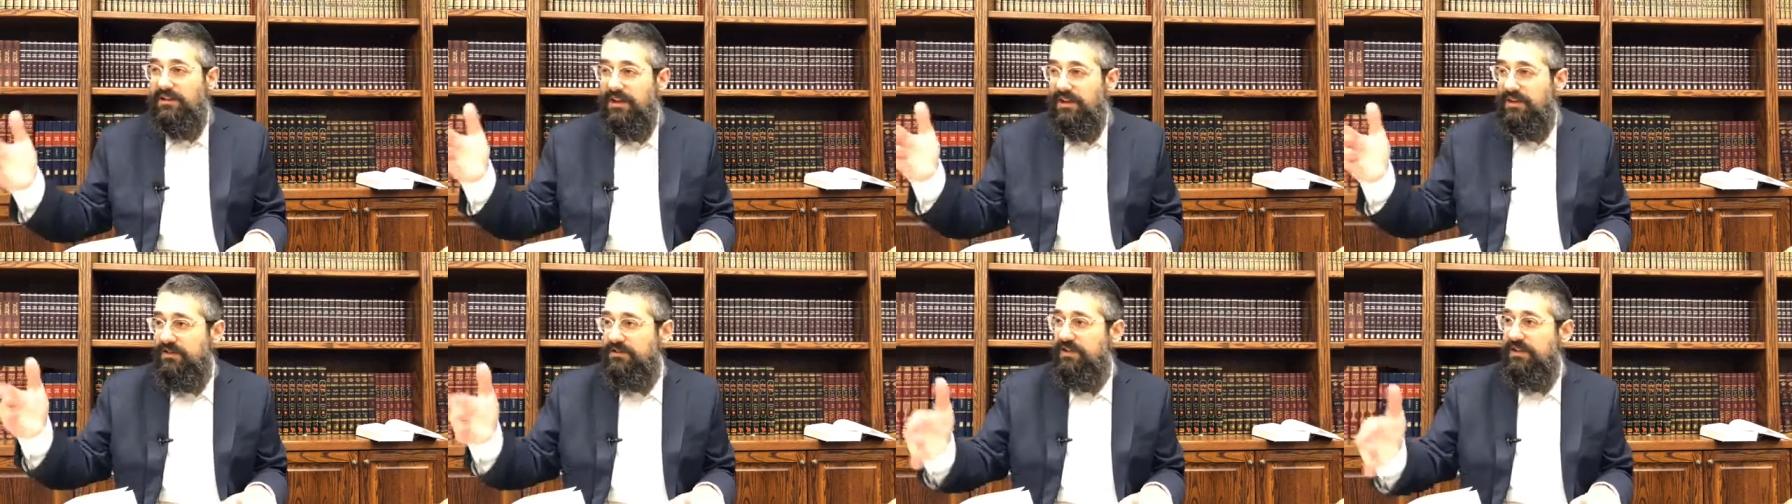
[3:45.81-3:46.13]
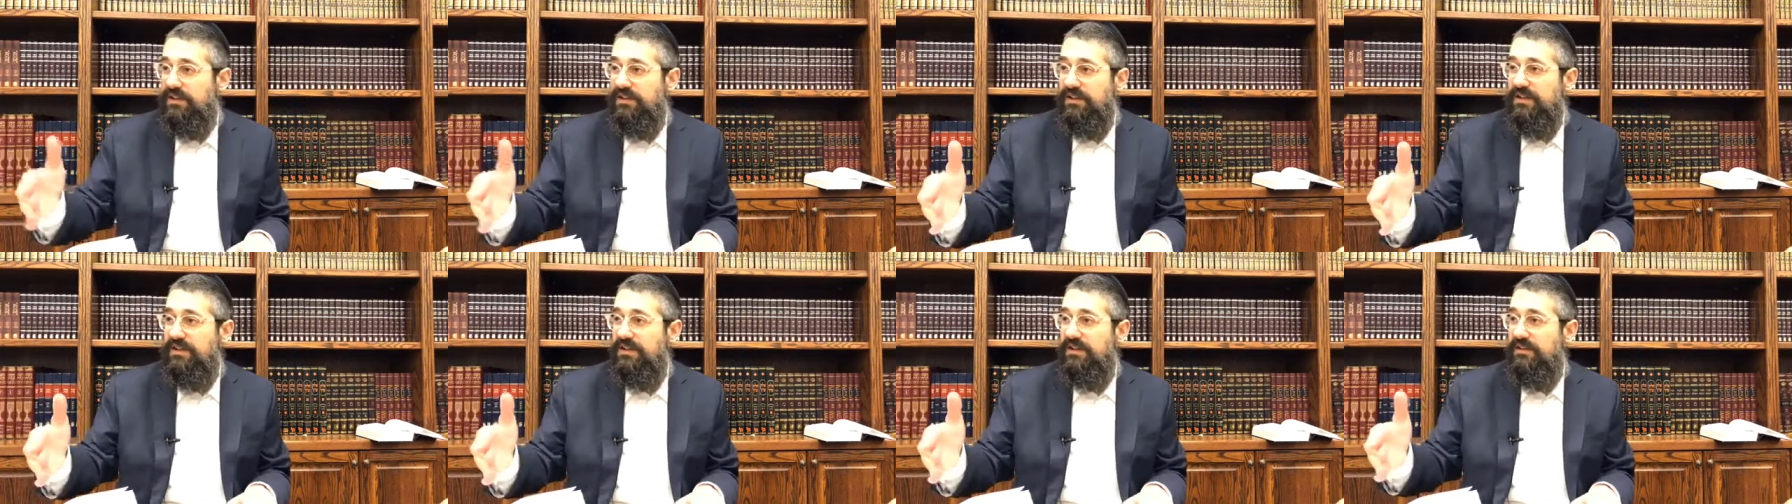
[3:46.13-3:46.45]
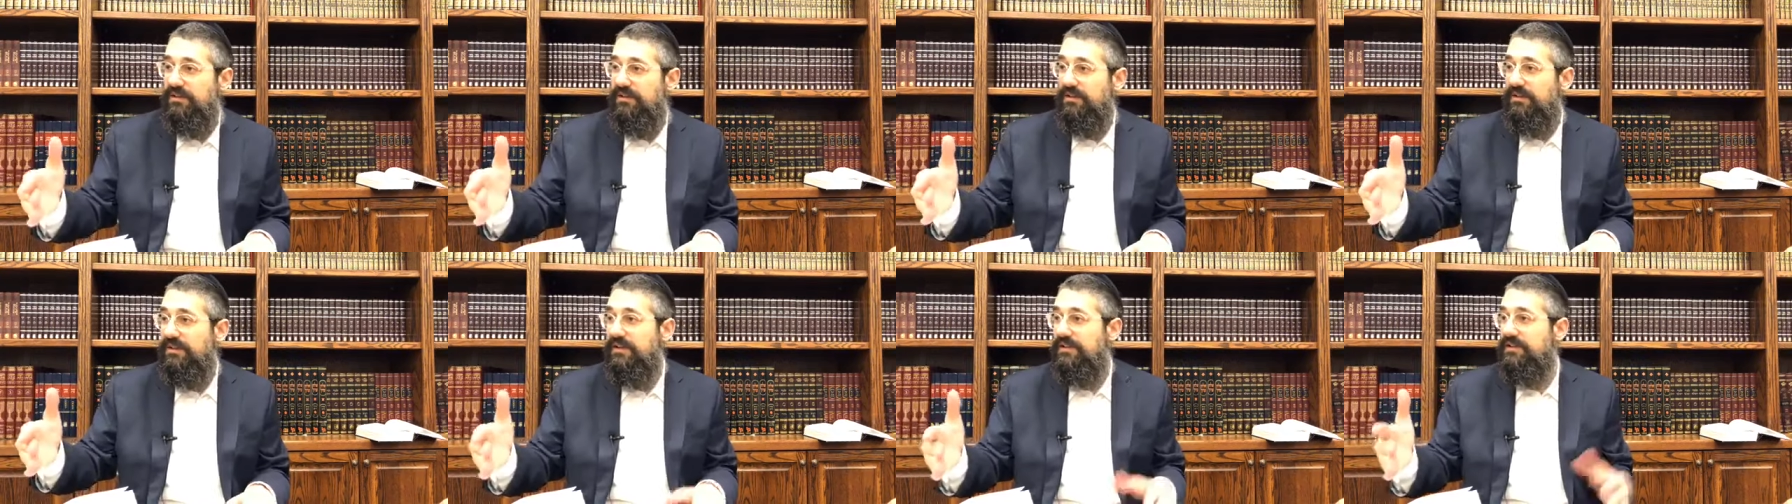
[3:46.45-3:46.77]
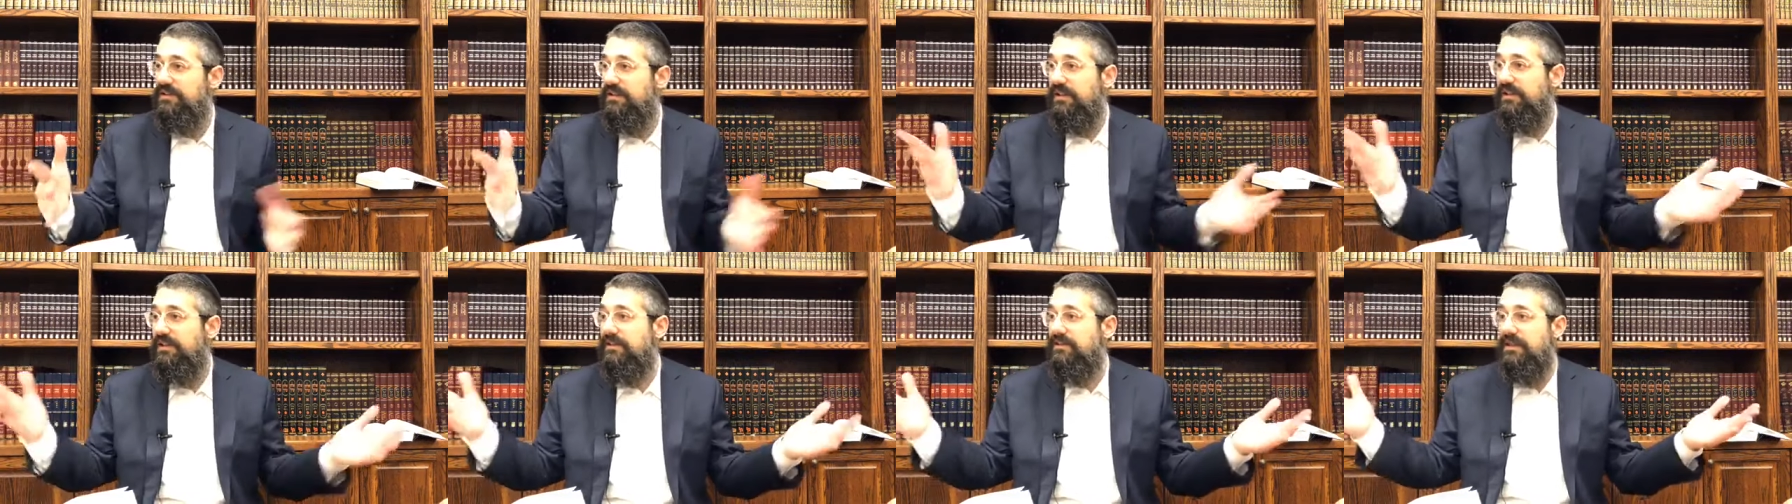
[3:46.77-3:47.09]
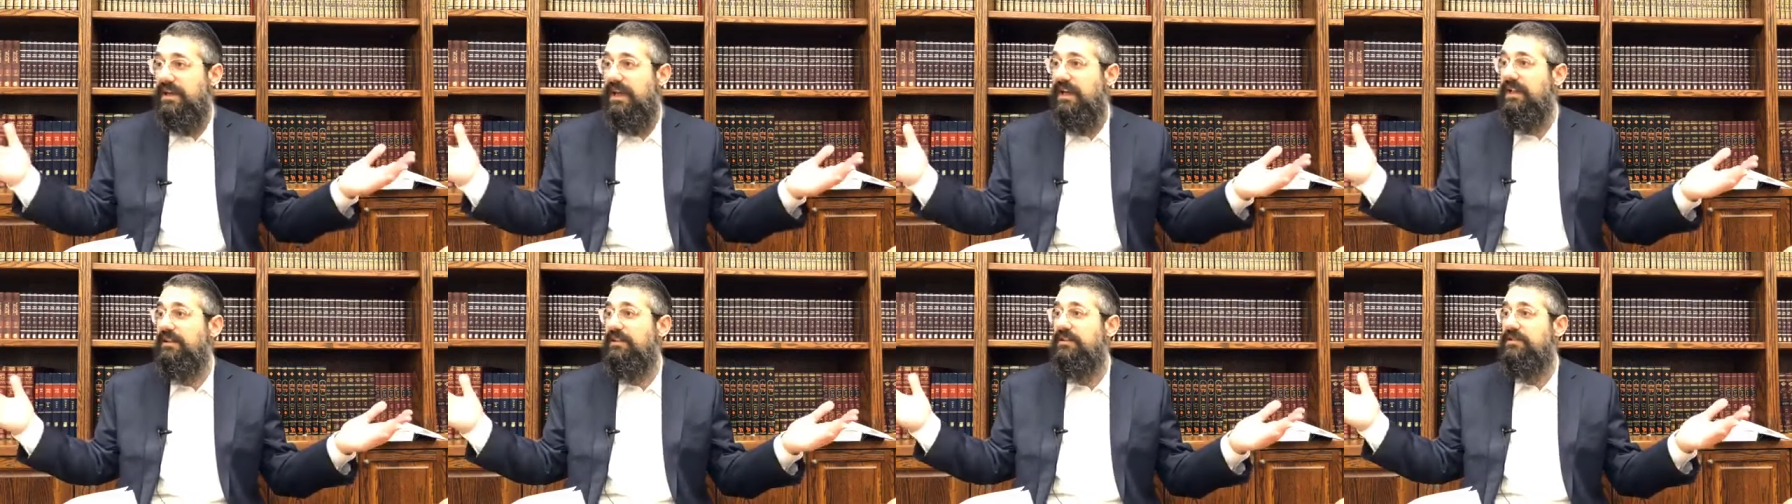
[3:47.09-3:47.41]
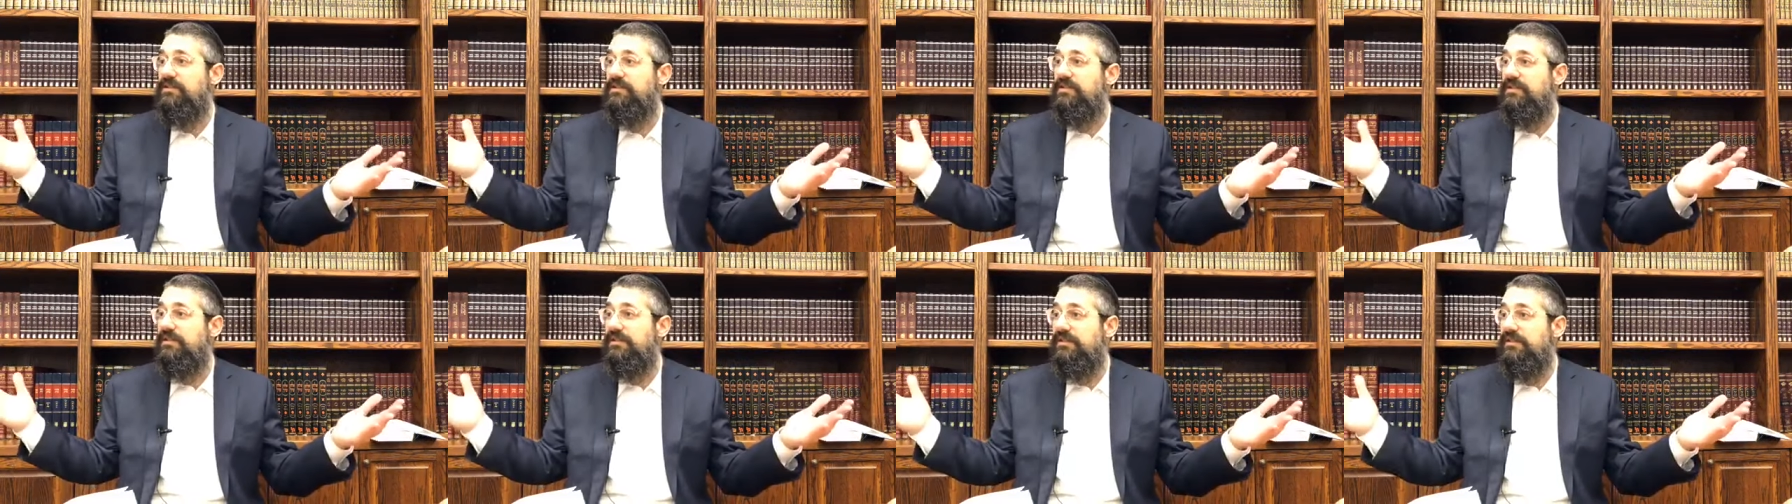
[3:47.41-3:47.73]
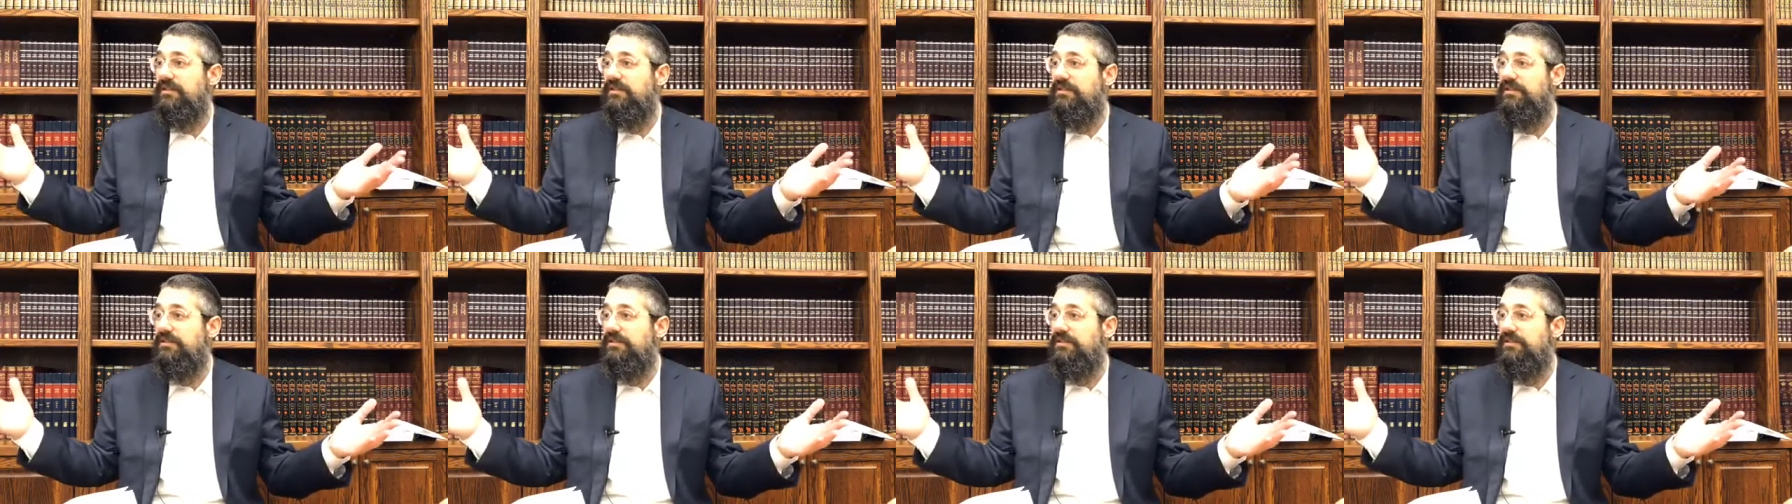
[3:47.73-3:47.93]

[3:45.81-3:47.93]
tunnels underneath. It's like it's endless.